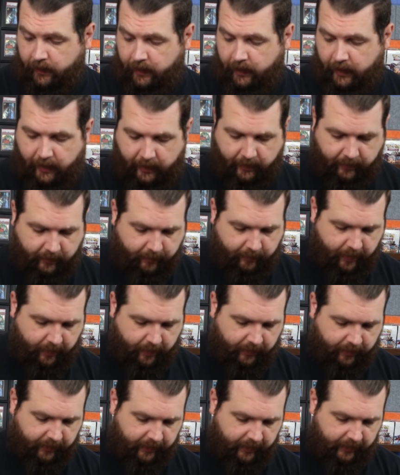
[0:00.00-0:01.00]
as a
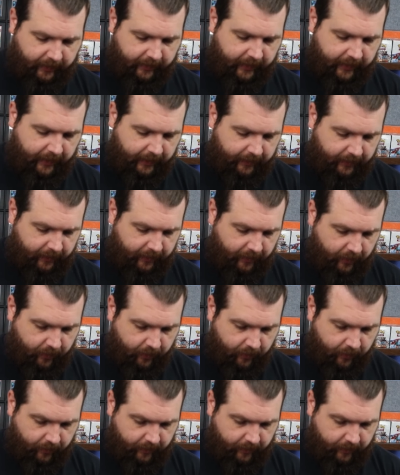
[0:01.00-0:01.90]
bonus in set 2.